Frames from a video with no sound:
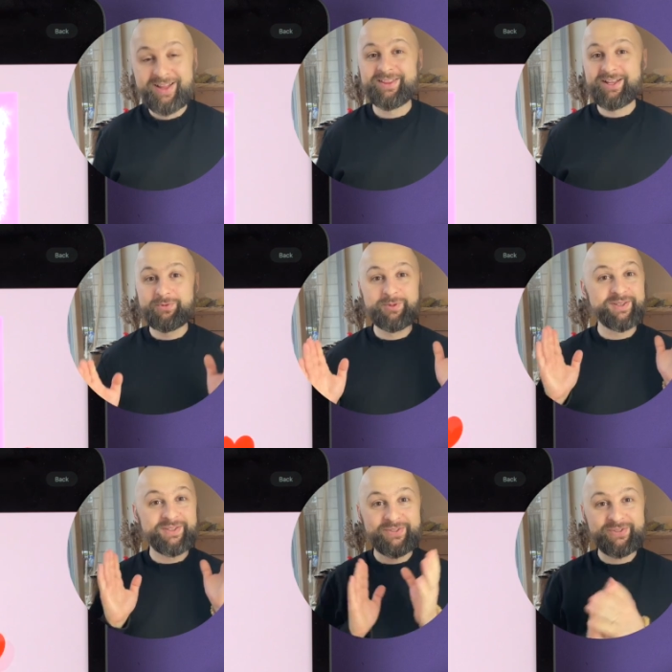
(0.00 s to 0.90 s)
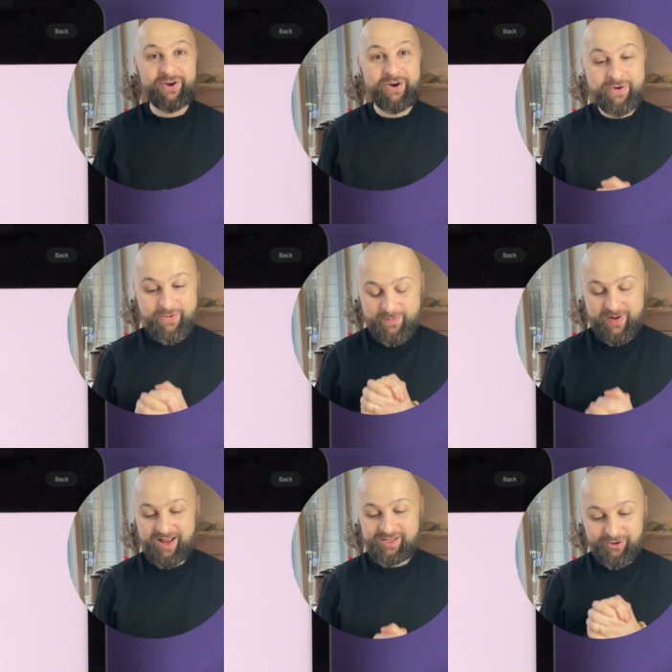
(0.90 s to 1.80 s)
That will be so
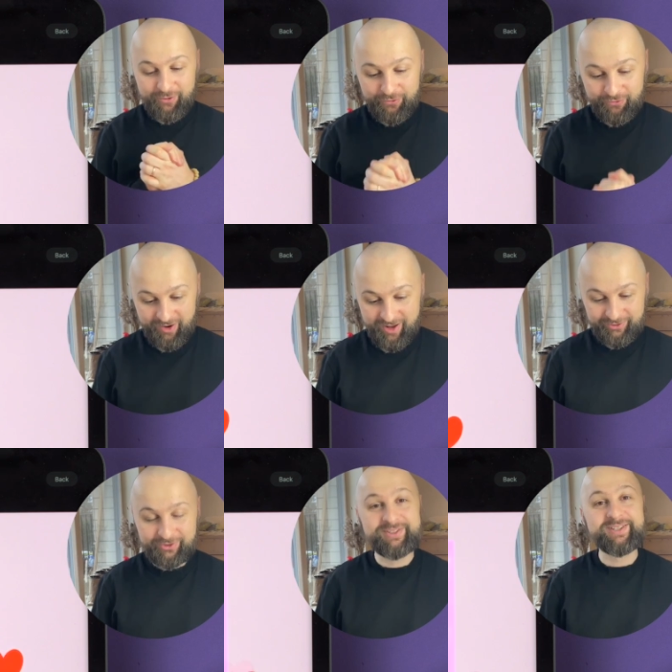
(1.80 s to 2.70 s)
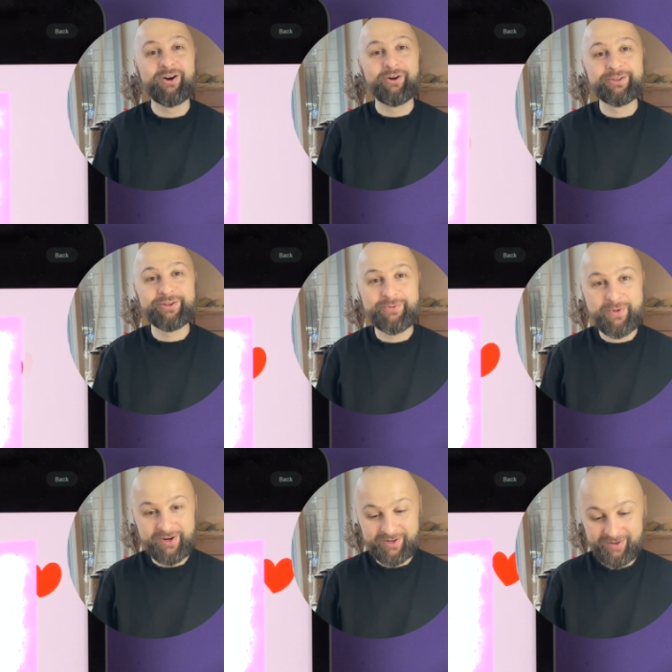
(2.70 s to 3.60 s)
much fun to see all your
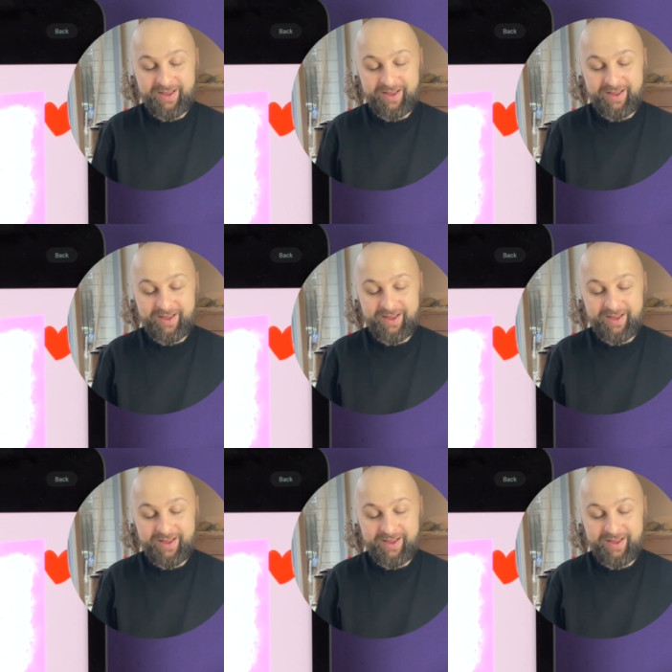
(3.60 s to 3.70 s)
work.